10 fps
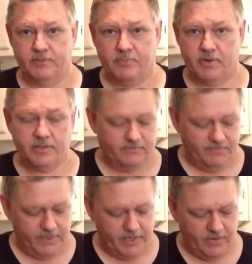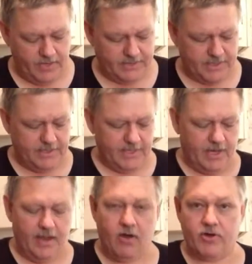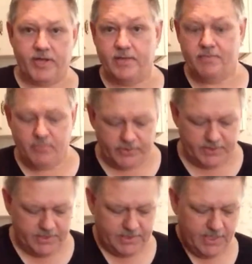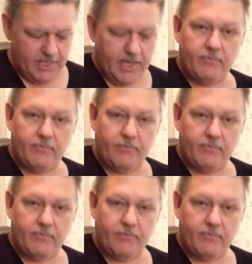part of this video, I said that I already put this in.